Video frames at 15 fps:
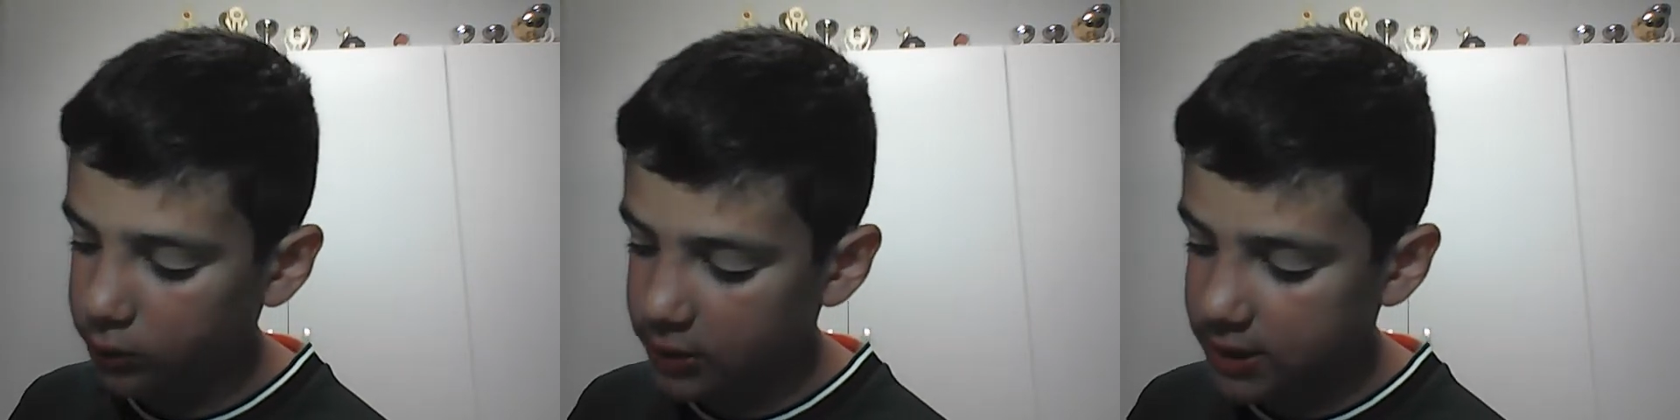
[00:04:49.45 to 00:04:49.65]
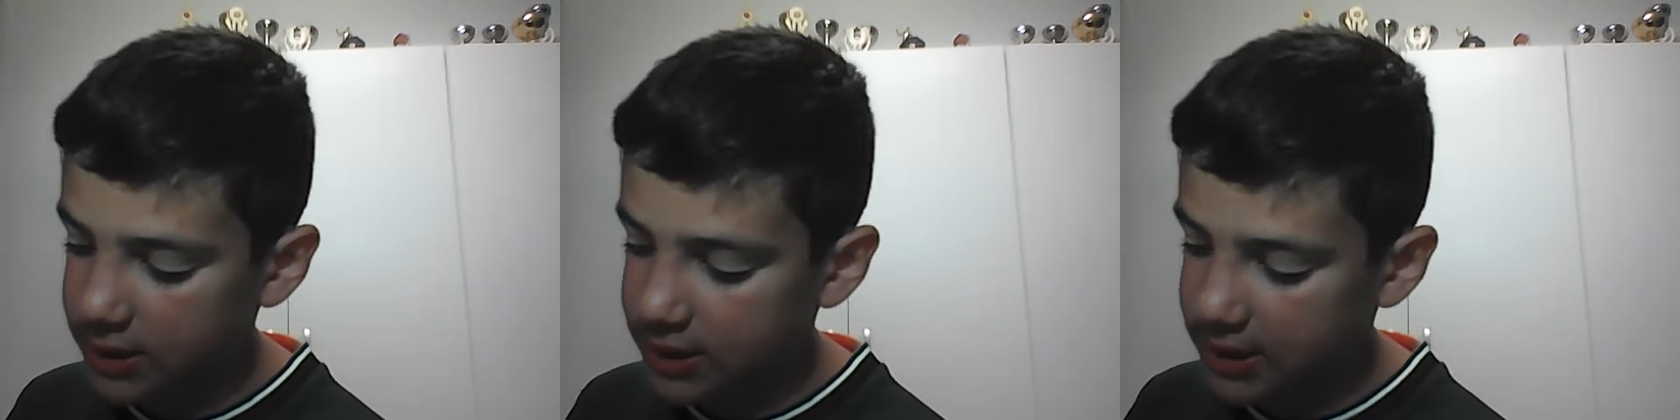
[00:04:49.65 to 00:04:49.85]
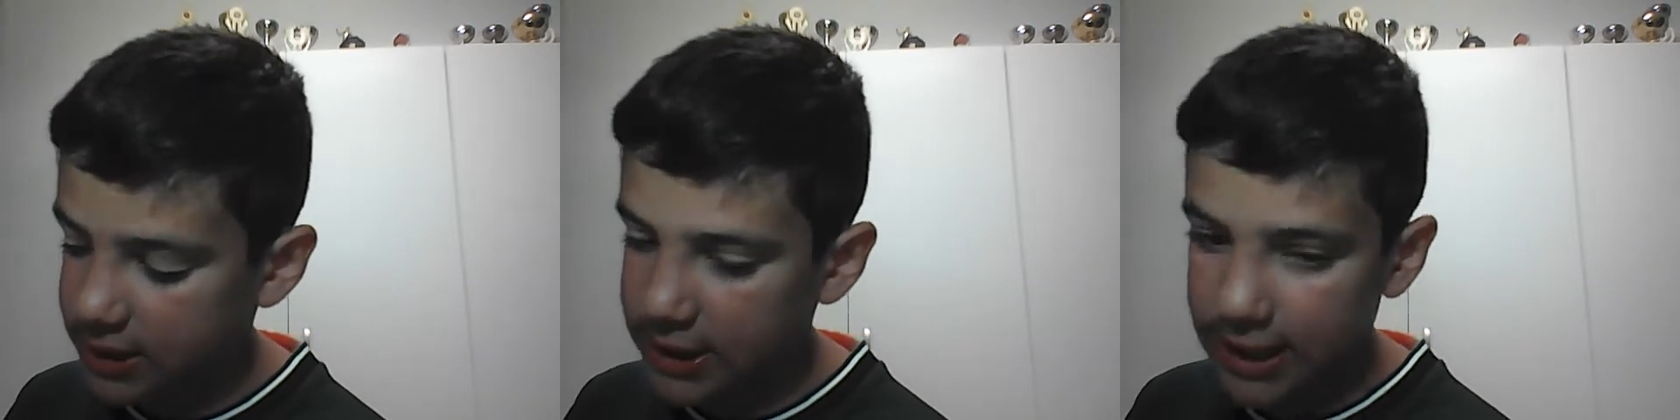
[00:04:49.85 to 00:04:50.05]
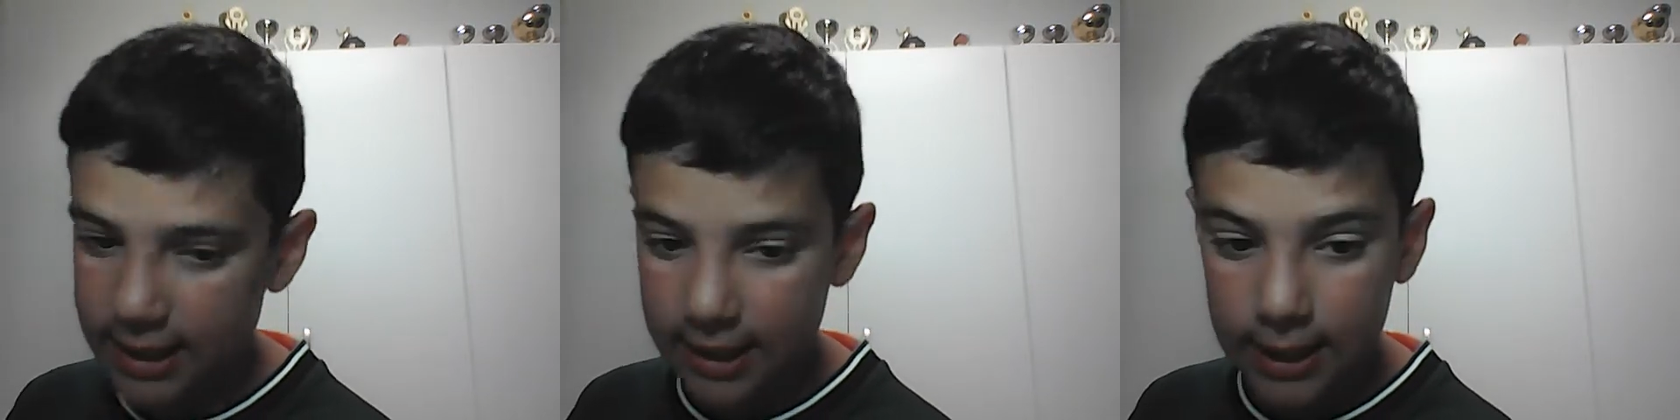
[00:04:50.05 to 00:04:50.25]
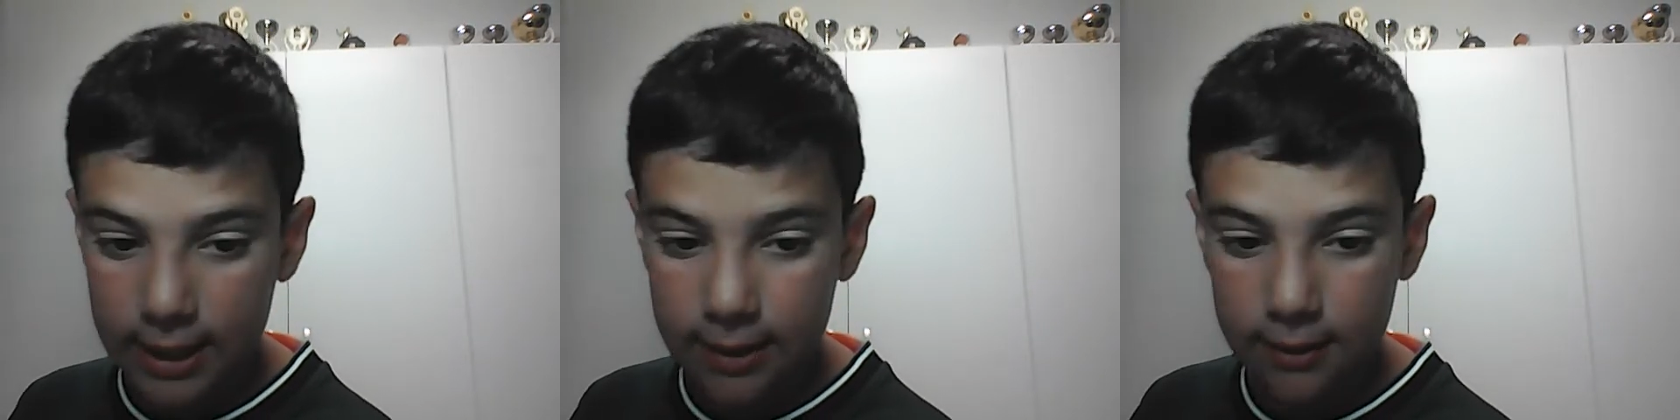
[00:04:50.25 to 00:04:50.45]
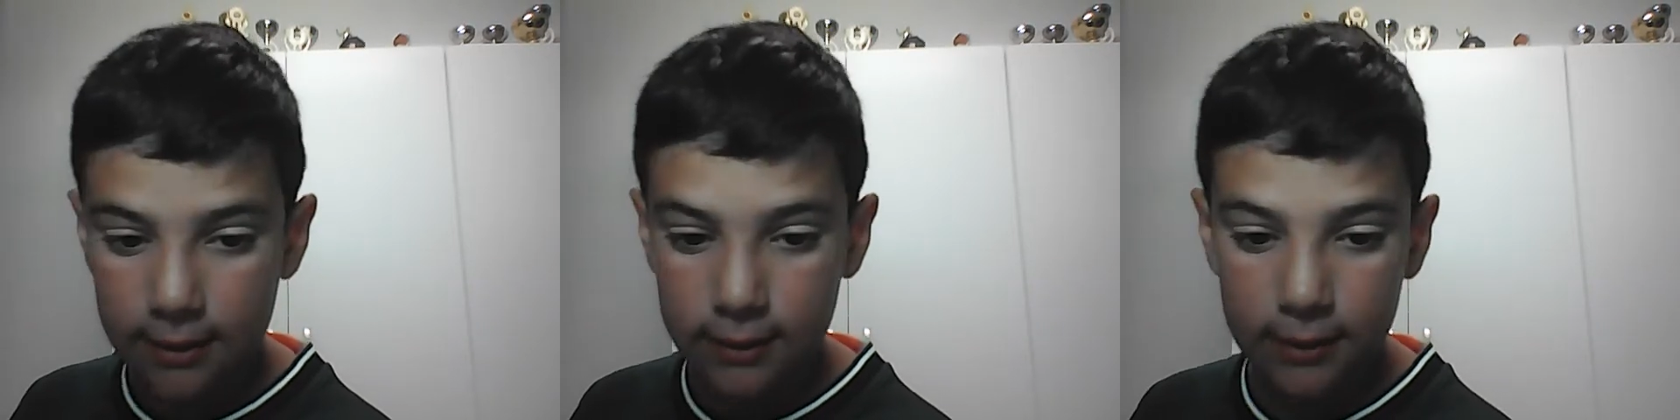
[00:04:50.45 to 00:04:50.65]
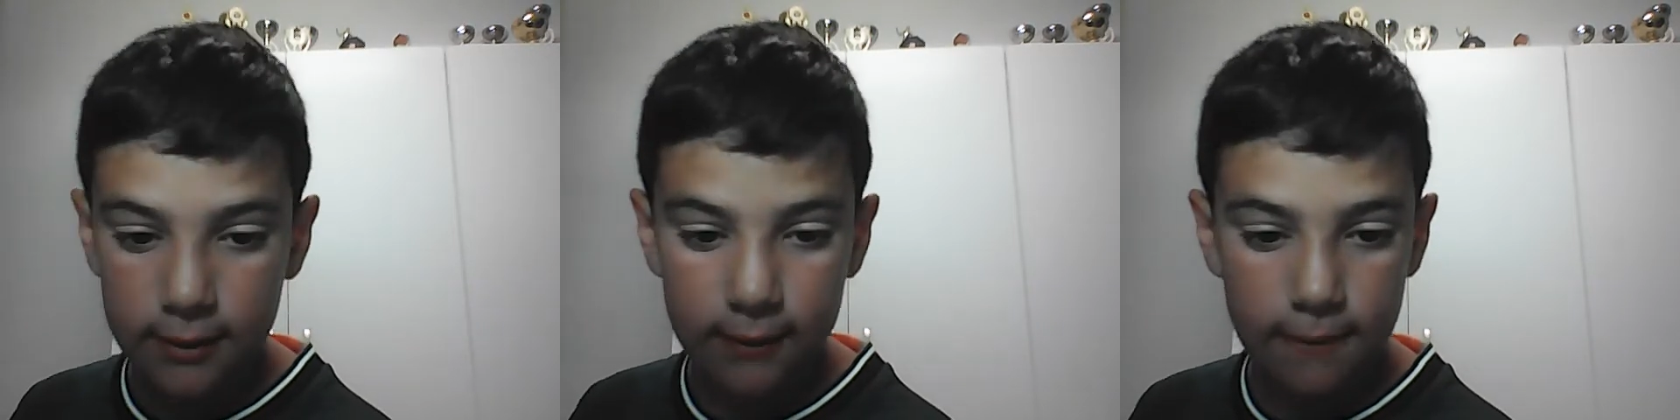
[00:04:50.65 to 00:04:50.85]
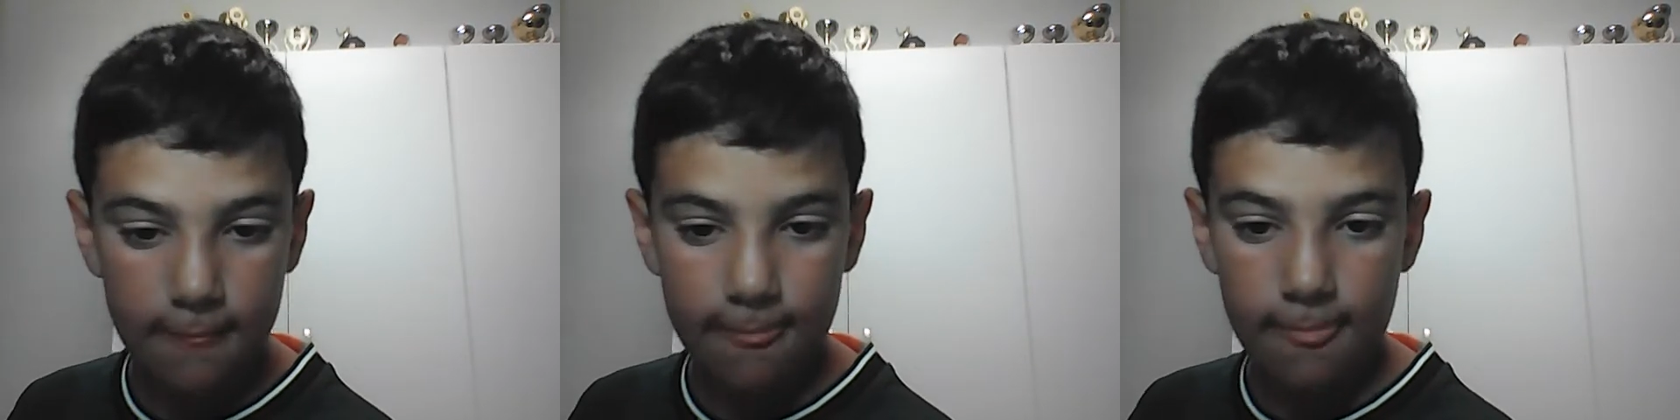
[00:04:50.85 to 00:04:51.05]
to see it.
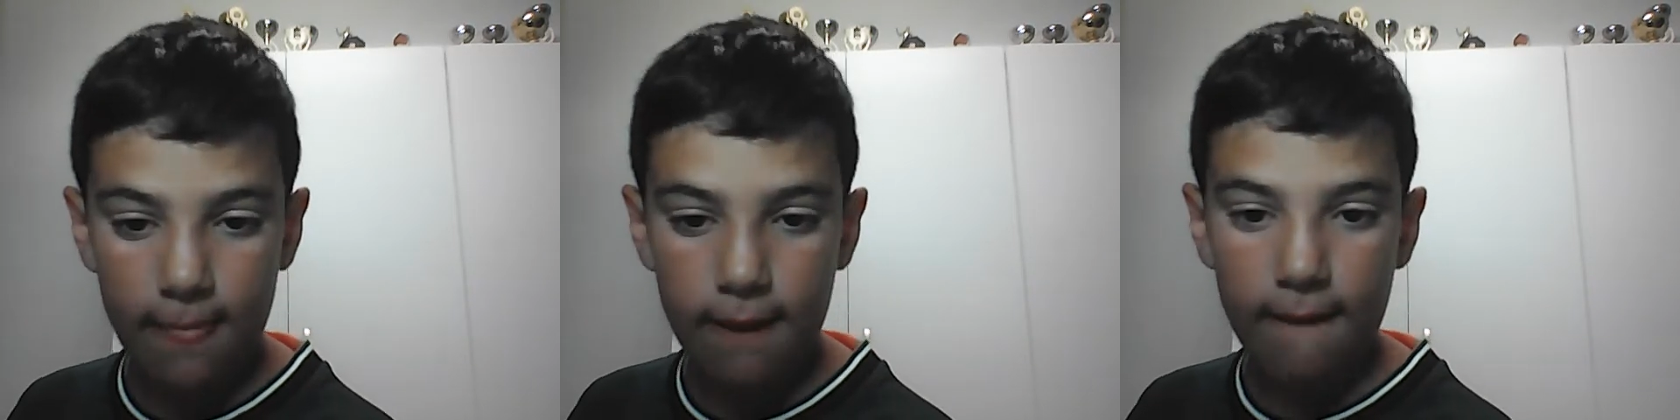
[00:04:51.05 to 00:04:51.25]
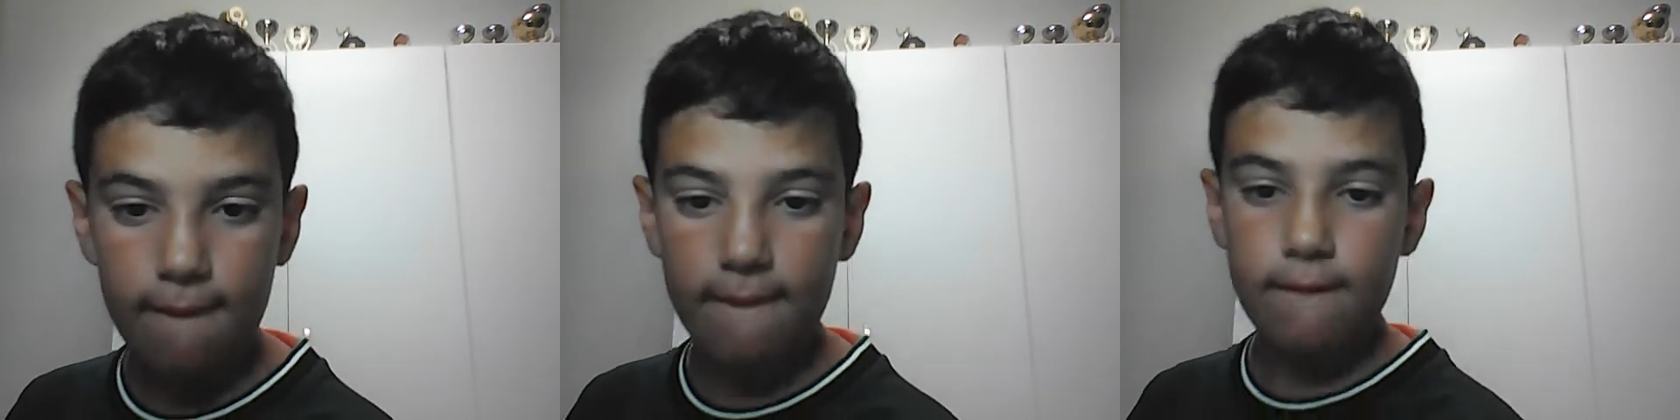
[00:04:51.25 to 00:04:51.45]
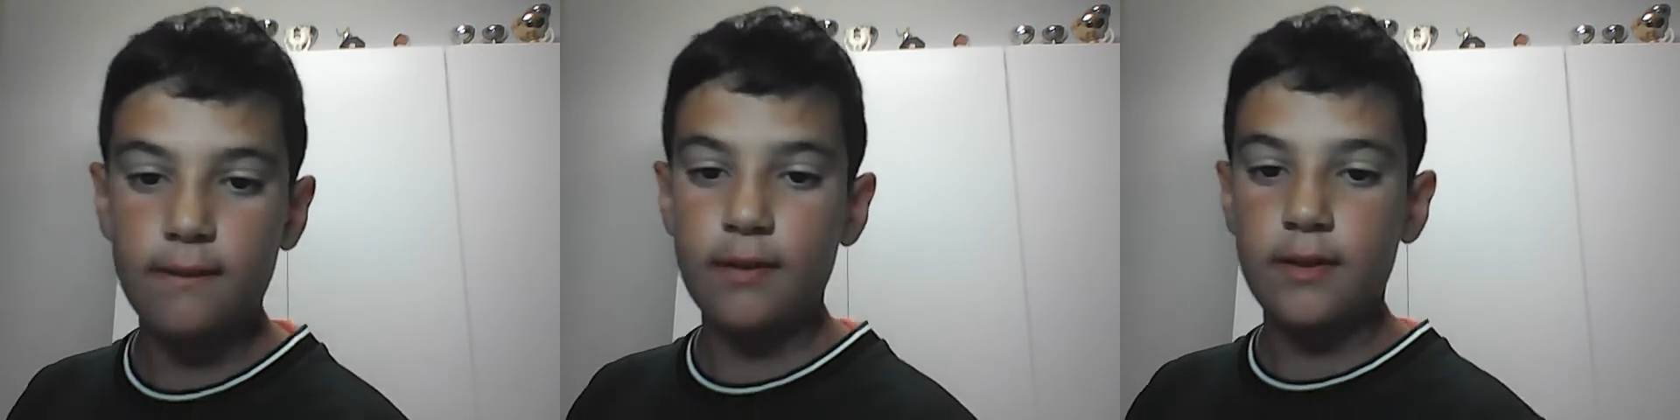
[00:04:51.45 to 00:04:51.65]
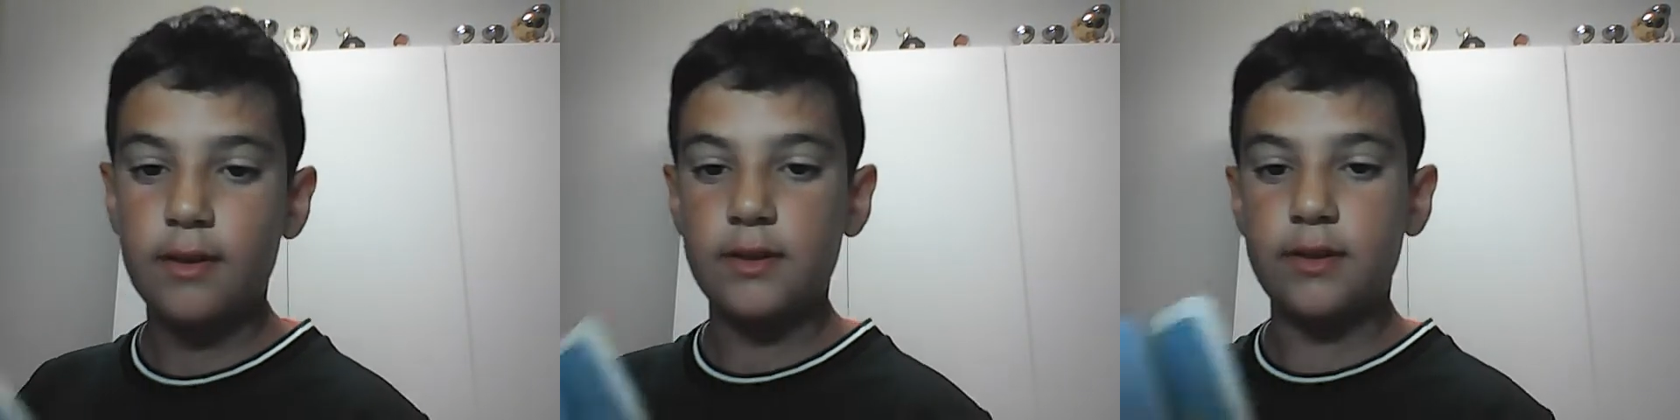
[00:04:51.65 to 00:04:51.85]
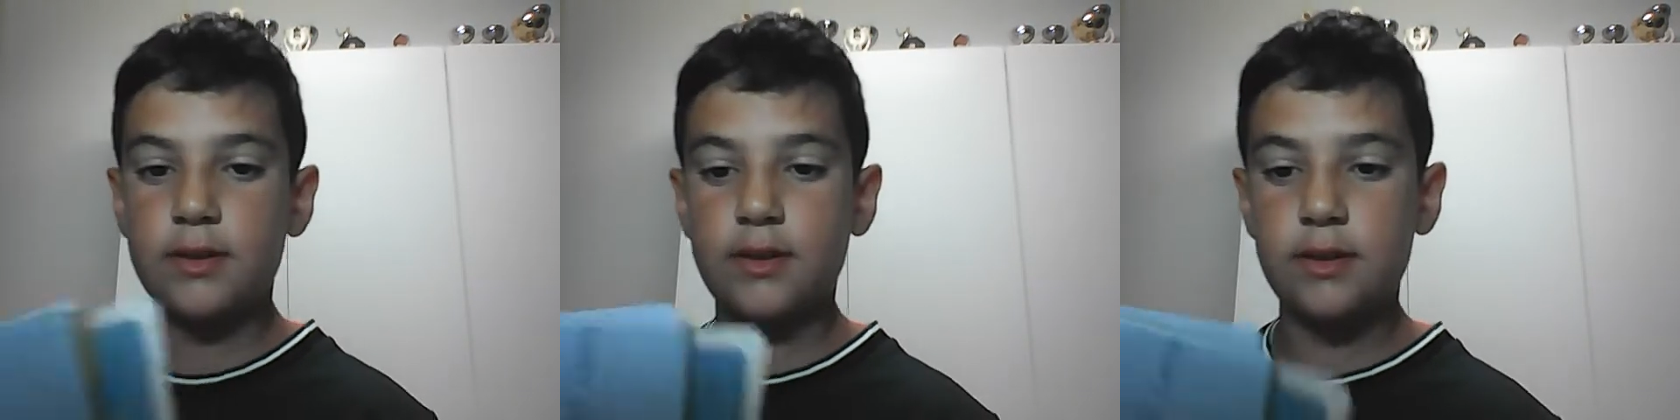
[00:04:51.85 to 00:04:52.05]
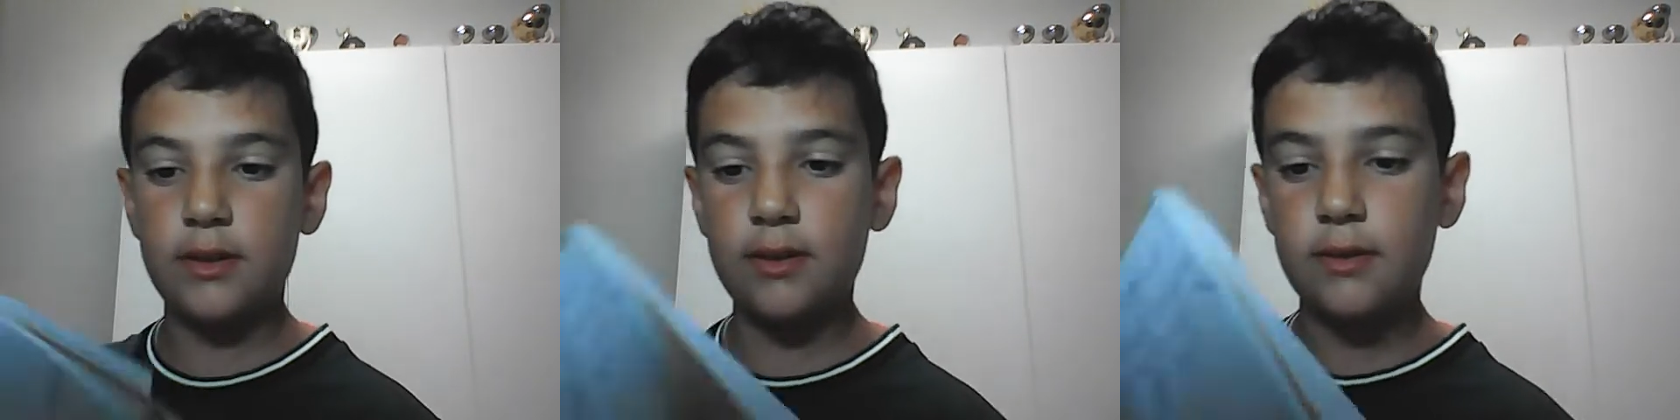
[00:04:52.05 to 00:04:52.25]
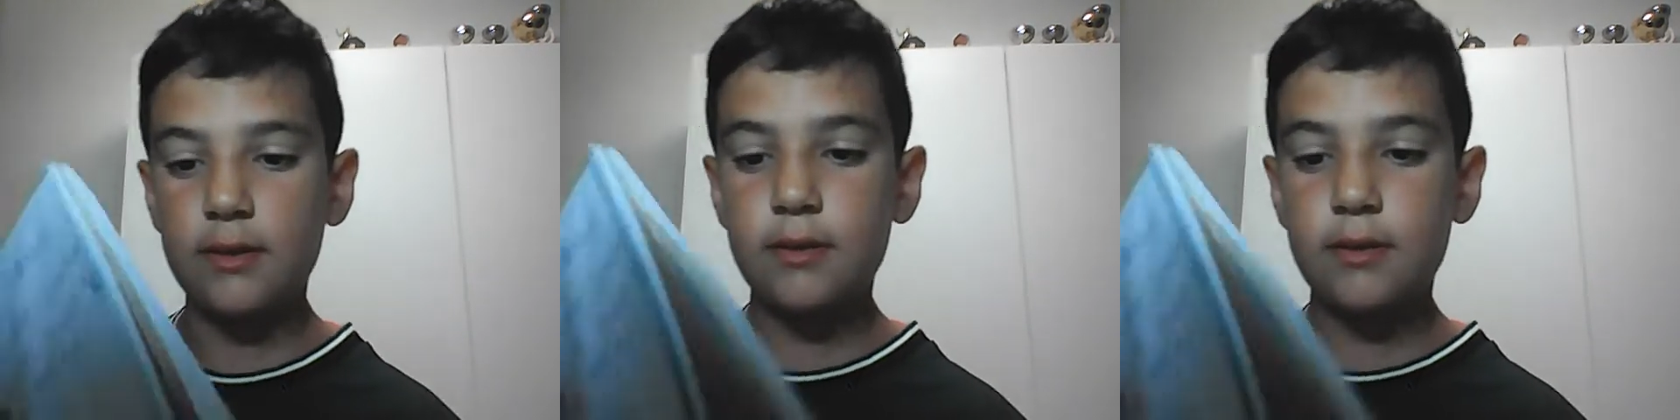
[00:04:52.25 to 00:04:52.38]
See?